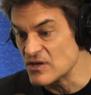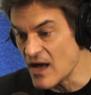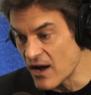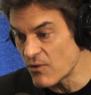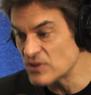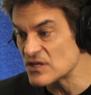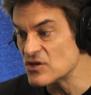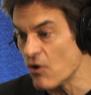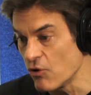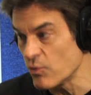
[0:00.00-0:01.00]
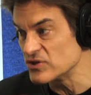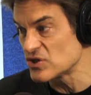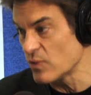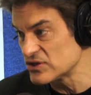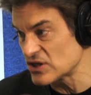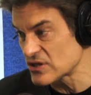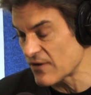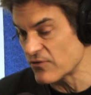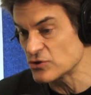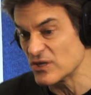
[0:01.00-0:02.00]
young ones and the old ones are the ones that
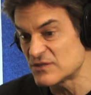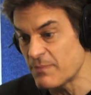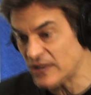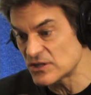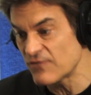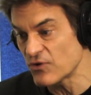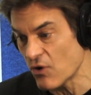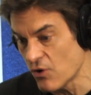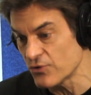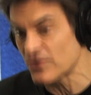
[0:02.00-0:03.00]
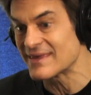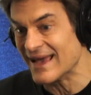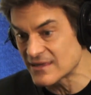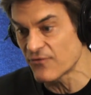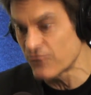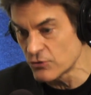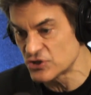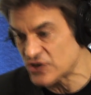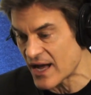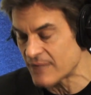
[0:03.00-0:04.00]
suffer. So especially if you're older, get the flu
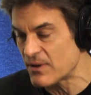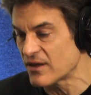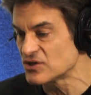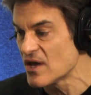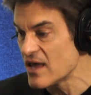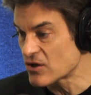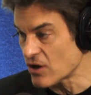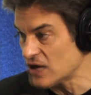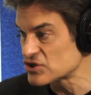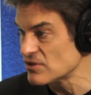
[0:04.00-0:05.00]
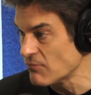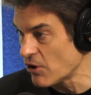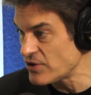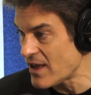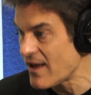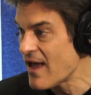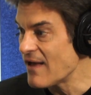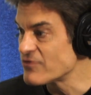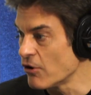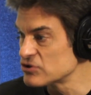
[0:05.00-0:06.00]
shot because it causes pneumonia,
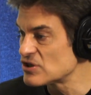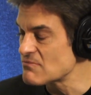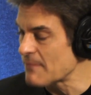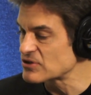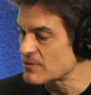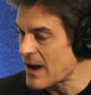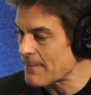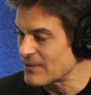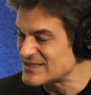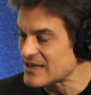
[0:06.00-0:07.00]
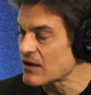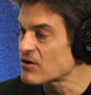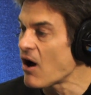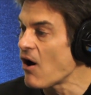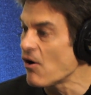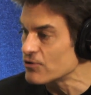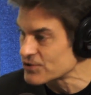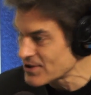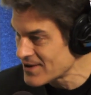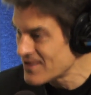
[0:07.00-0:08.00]
and those are the members of the population that get culled
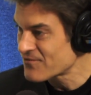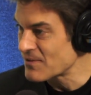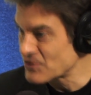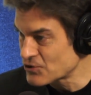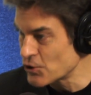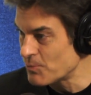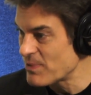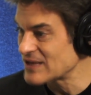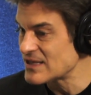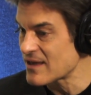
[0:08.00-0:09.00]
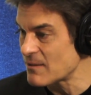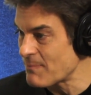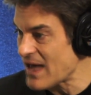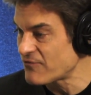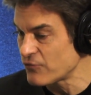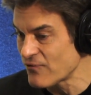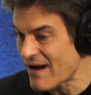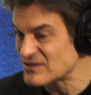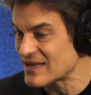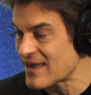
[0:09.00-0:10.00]
from the group because they get a bad flu
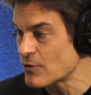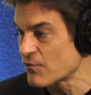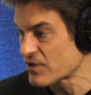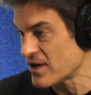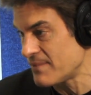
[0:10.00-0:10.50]
virus they can't overcome.